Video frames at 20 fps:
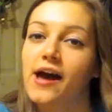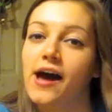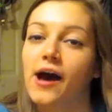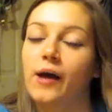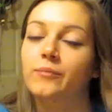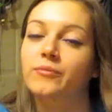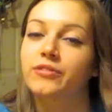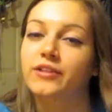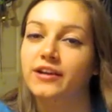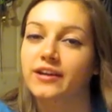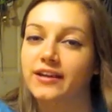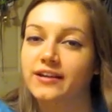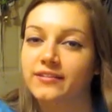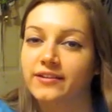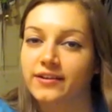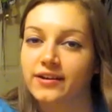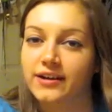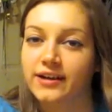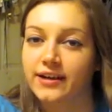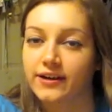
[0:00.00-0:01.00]
I'm thinking
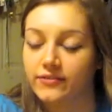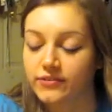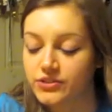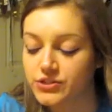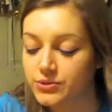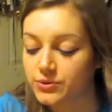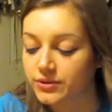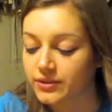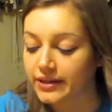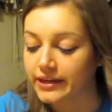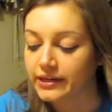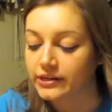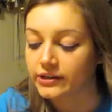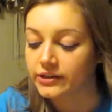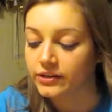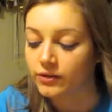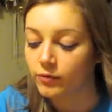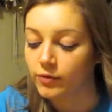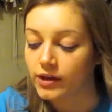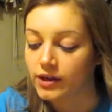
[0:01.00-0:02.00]
they're going to give it to her later
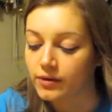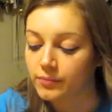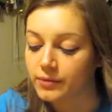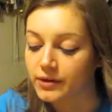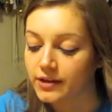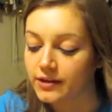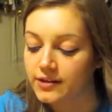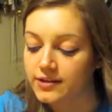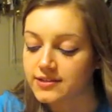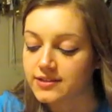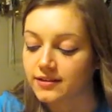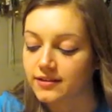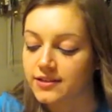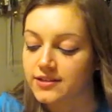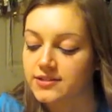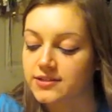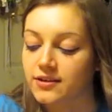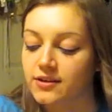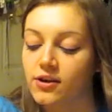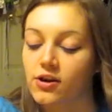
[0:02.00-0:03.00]
in the week because
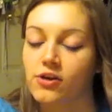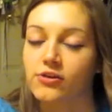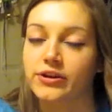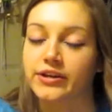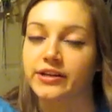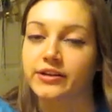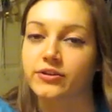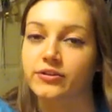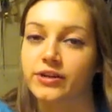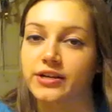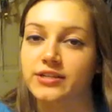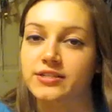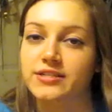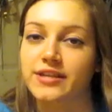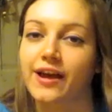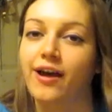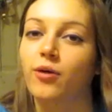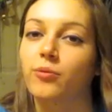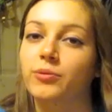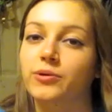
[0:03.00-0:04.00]
Elissa already agreed to
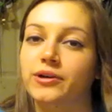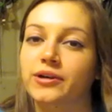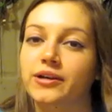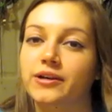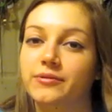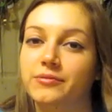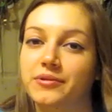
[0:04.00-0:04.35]
help her